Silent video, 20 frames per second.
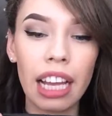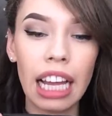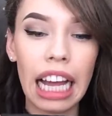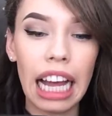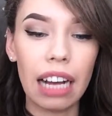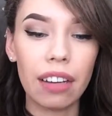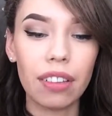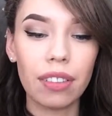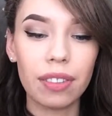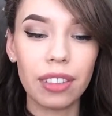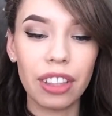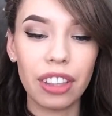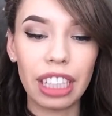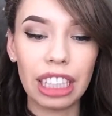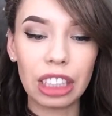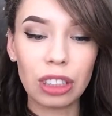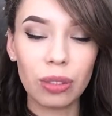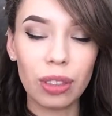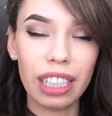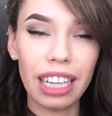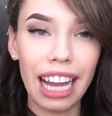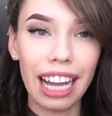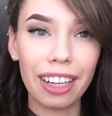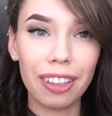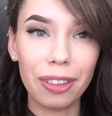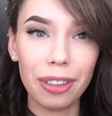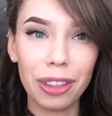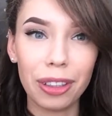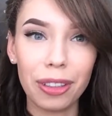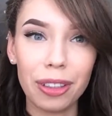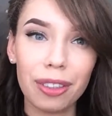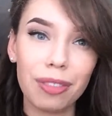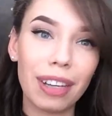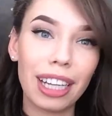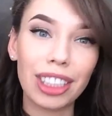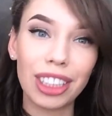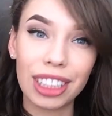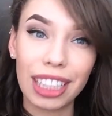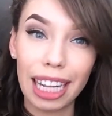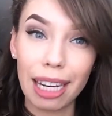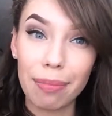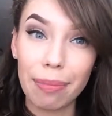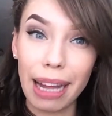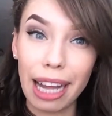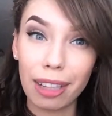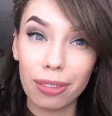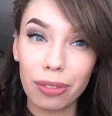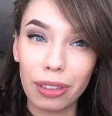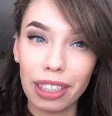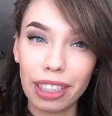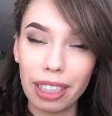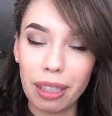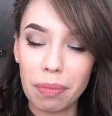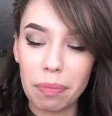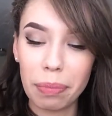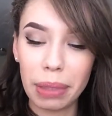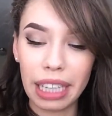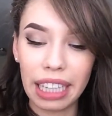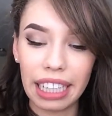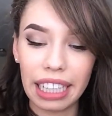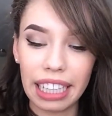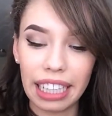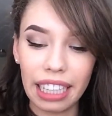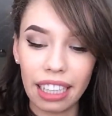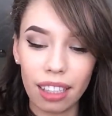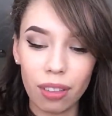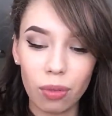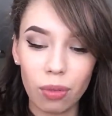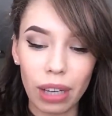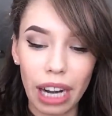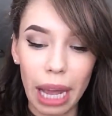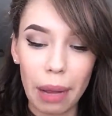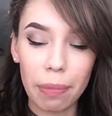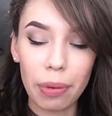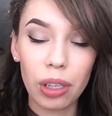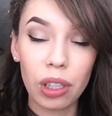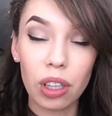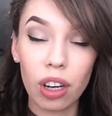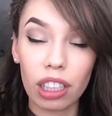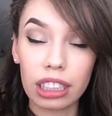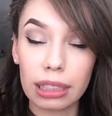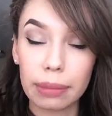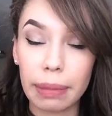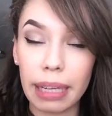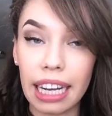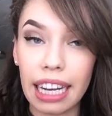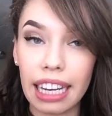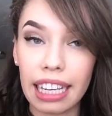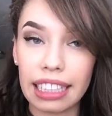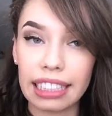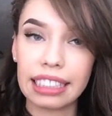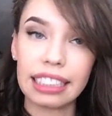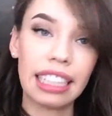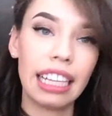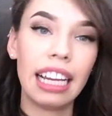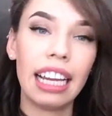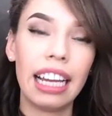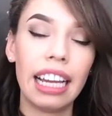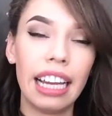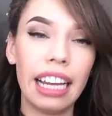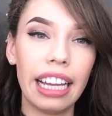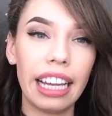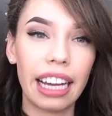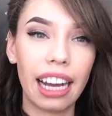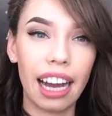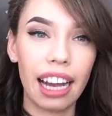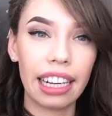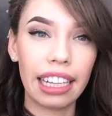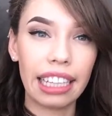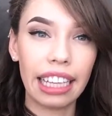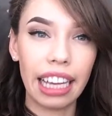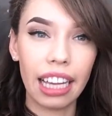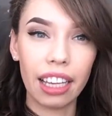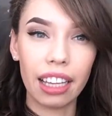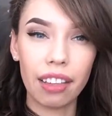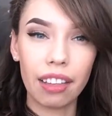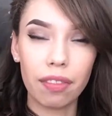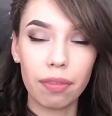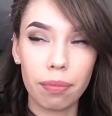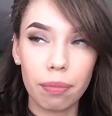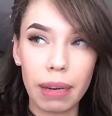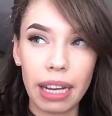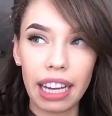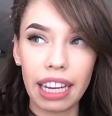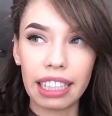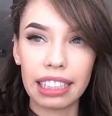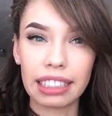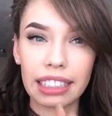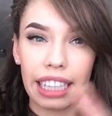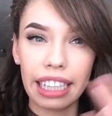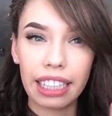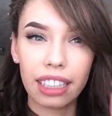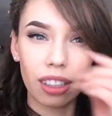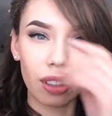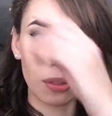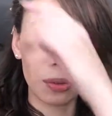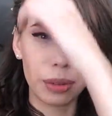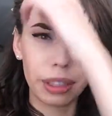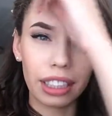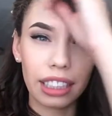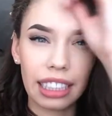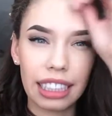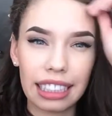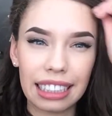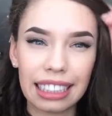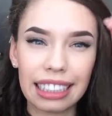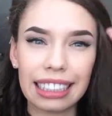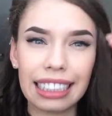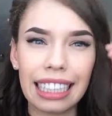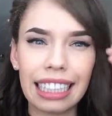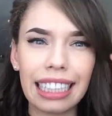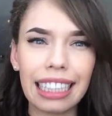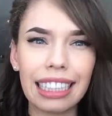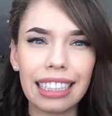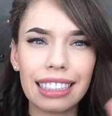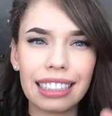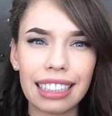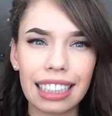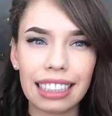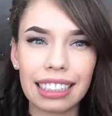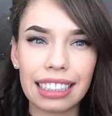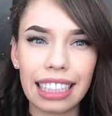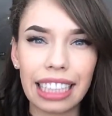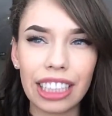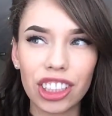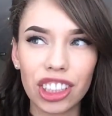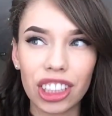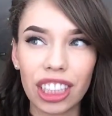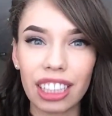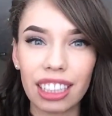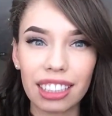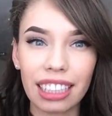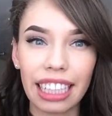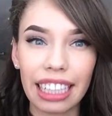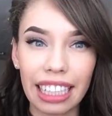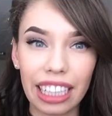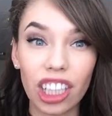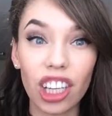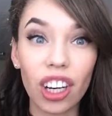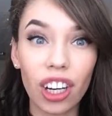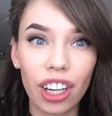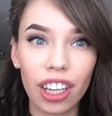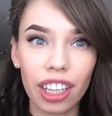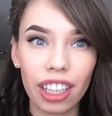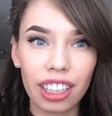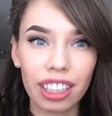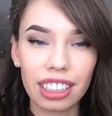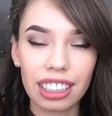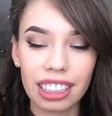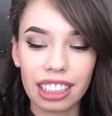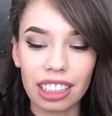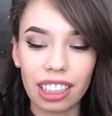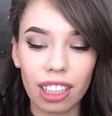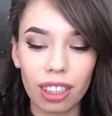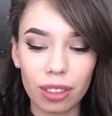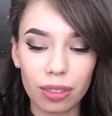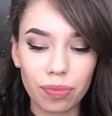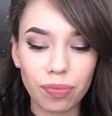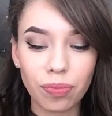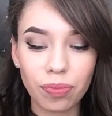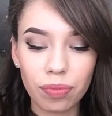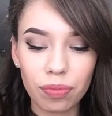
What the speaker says: However, this one, I don't know if I just had a bad one, but when I put it onto my eyes, it kind of gave my eyes a really stingy sensation, like it hurt. So,